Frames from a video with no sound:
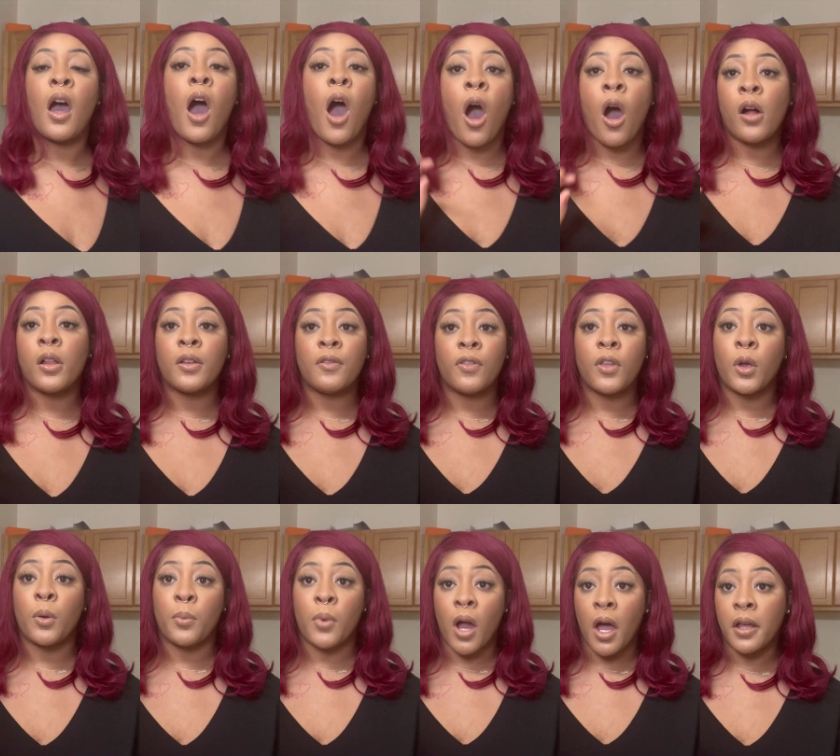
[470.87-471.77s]
All of their
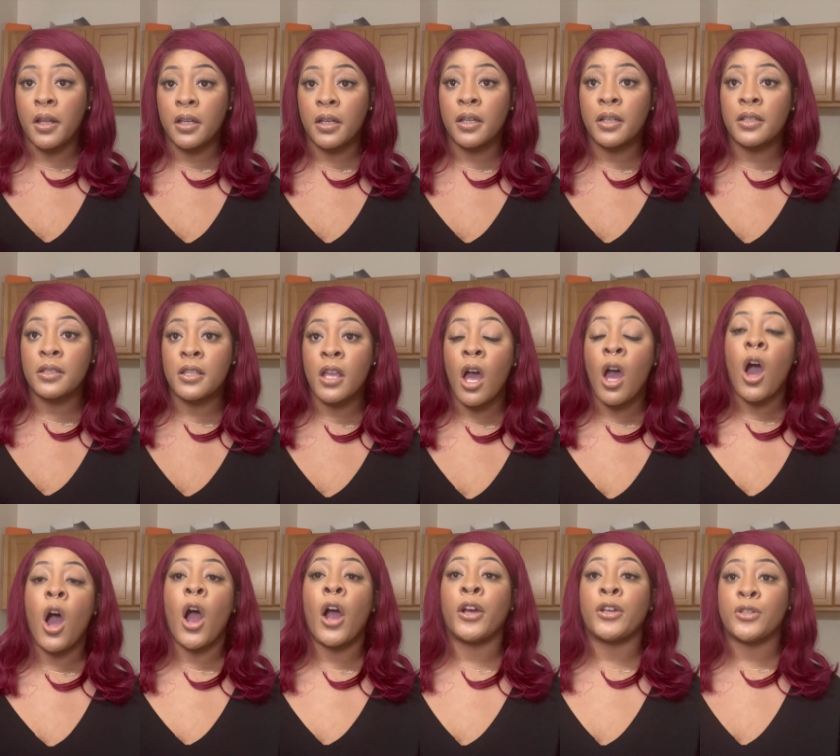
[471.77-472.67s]
products
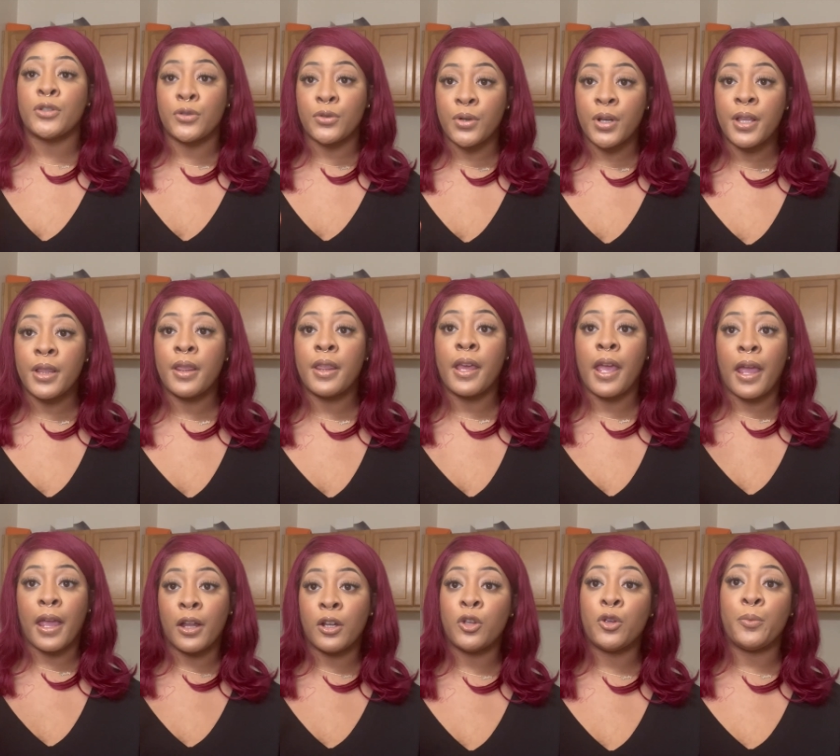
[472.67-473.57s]
are strength
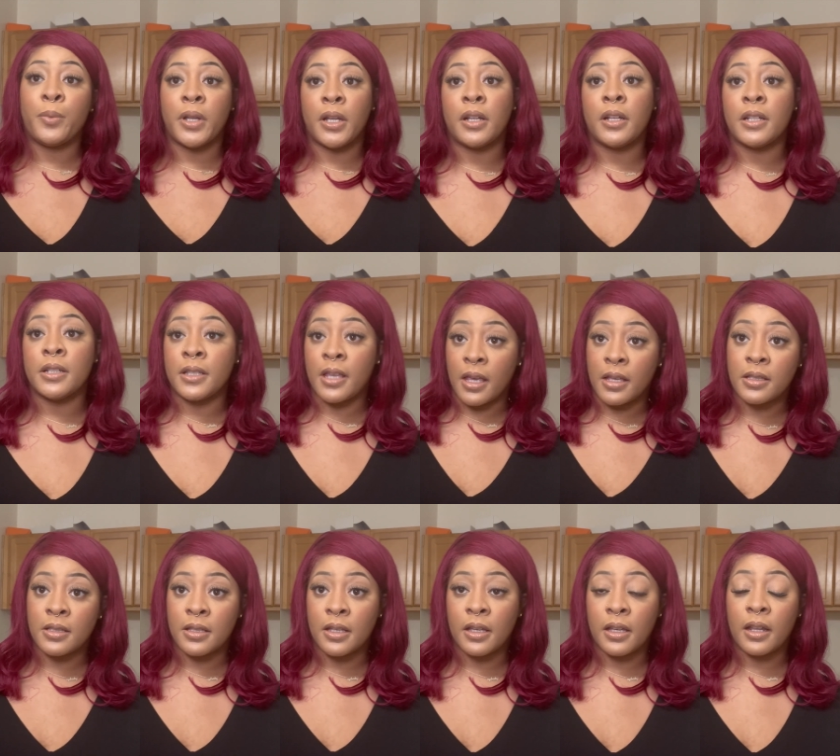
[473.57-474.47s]
and humidity
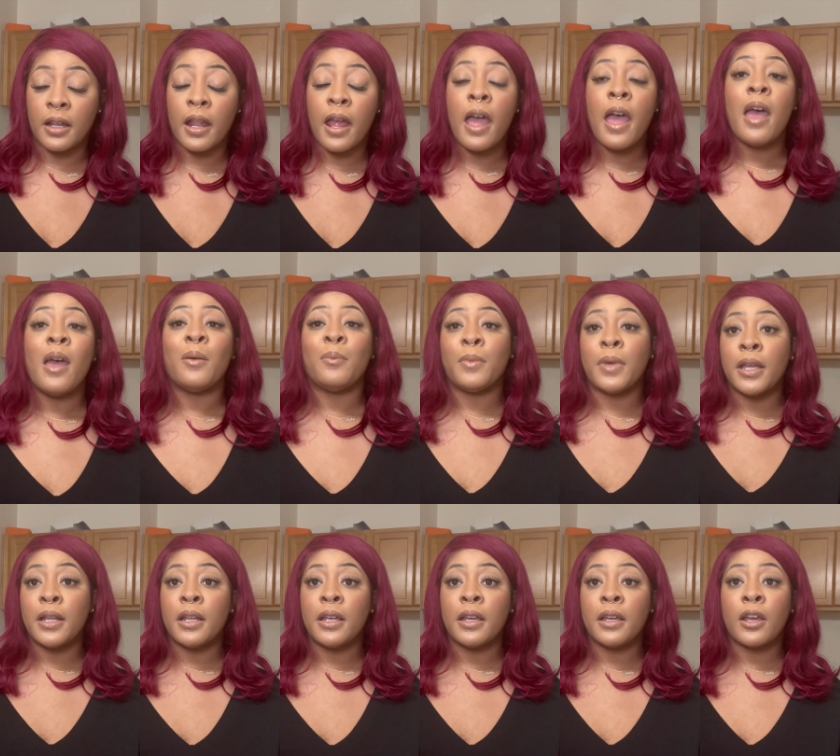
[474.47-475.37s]
tested,
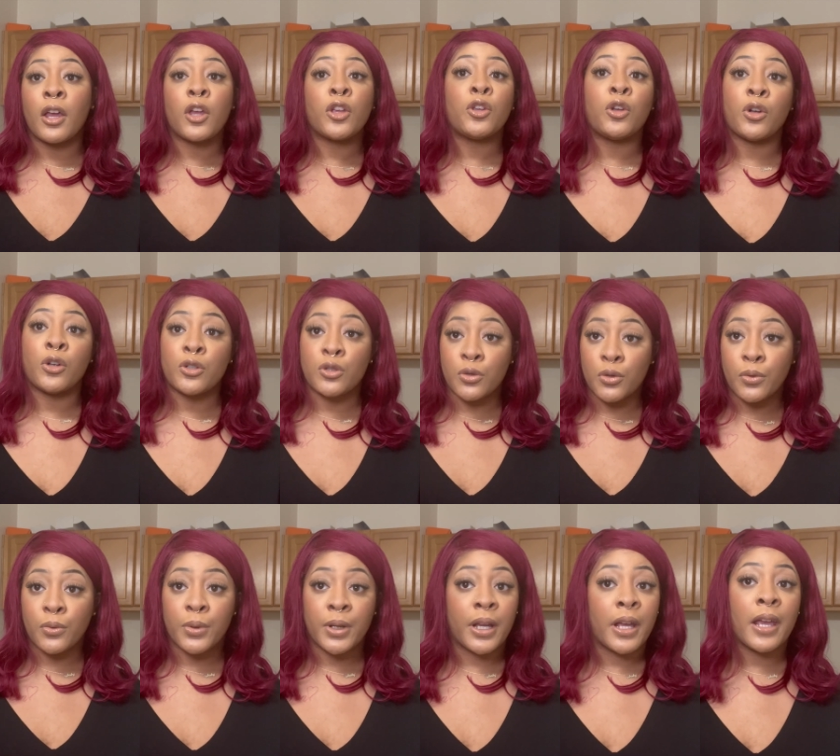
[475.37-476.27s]
meaning your
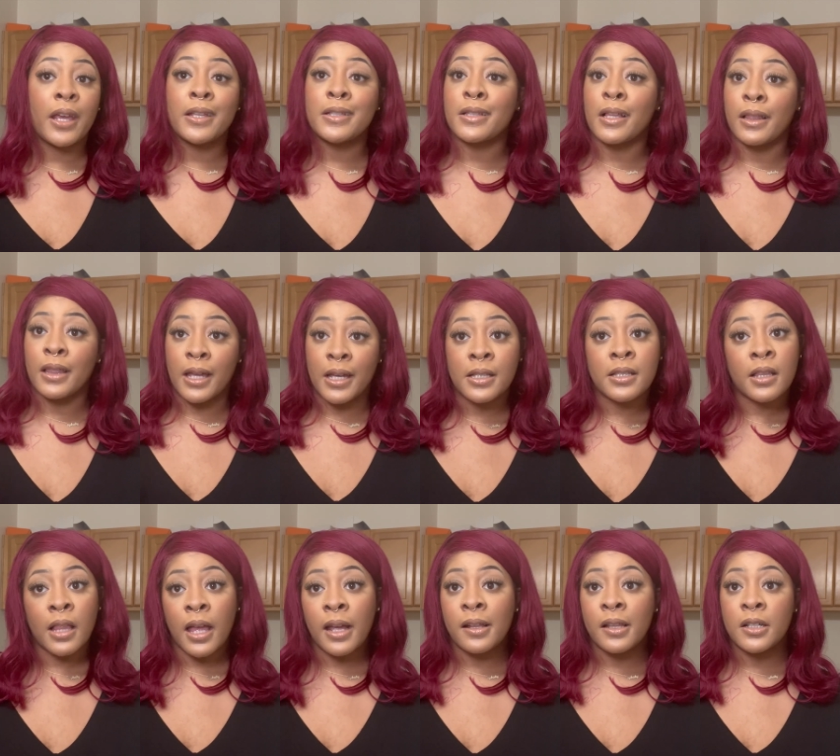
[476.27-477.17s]
jewelry is less
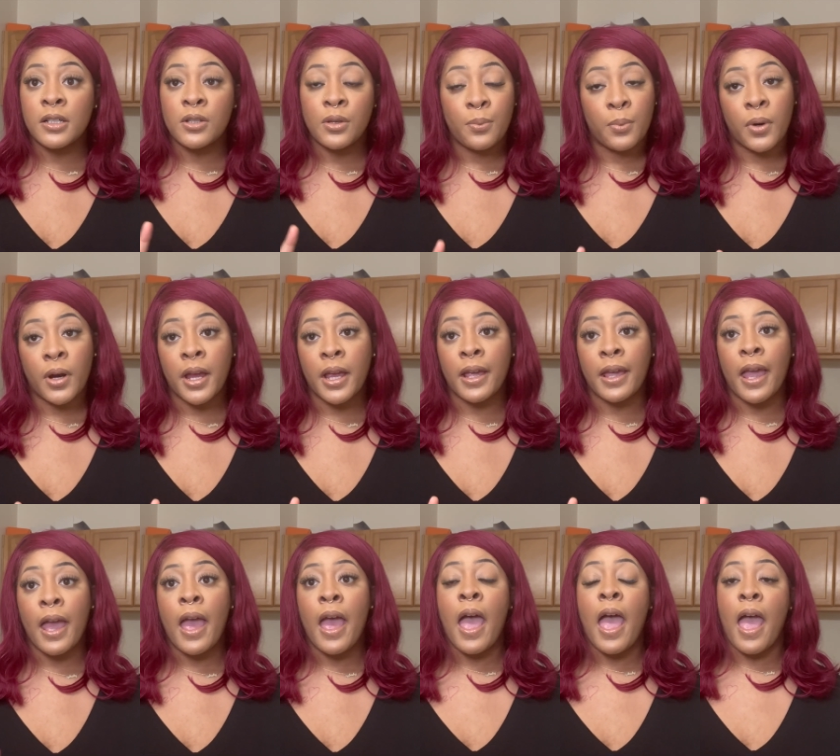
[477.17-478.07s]
likely to break
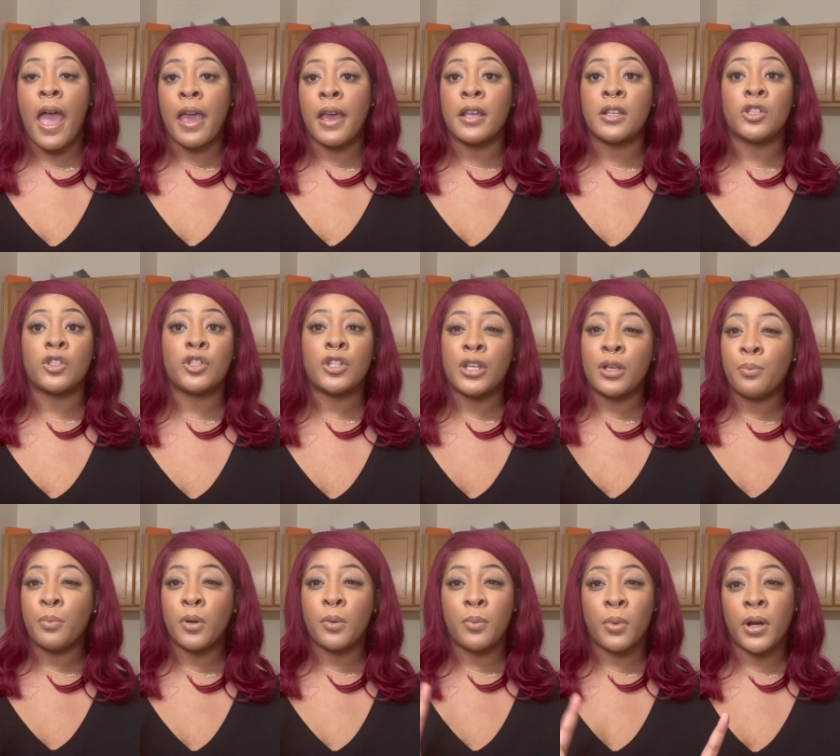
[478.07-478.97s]
as
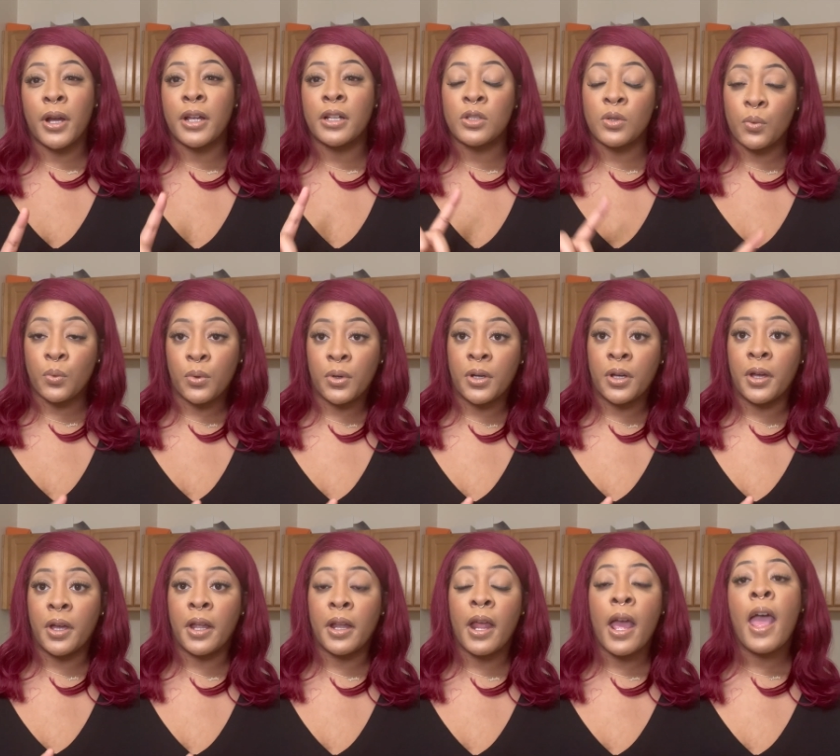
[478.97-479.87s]
cheaper brands
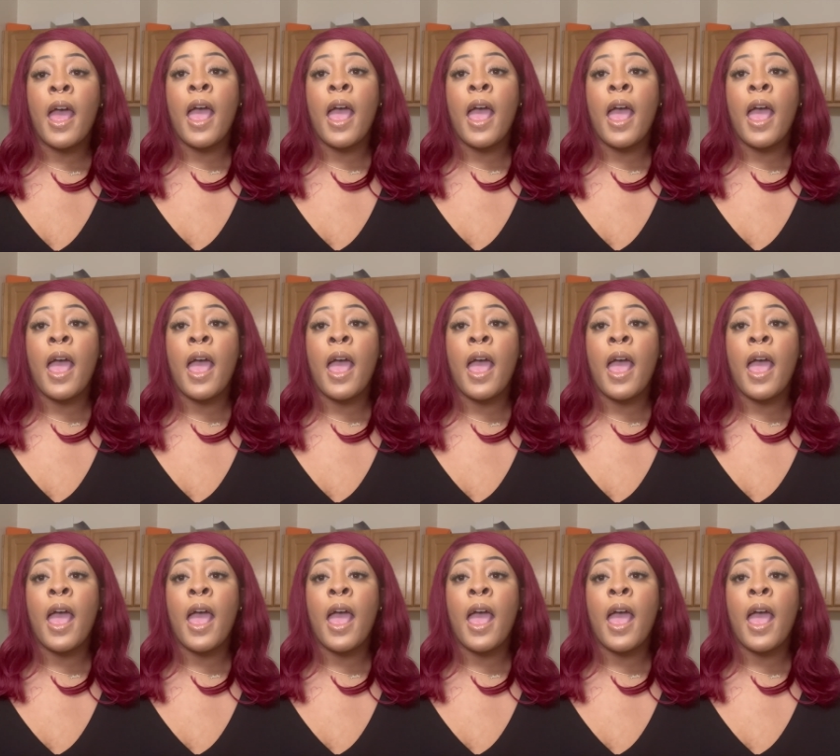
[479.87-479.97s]
would,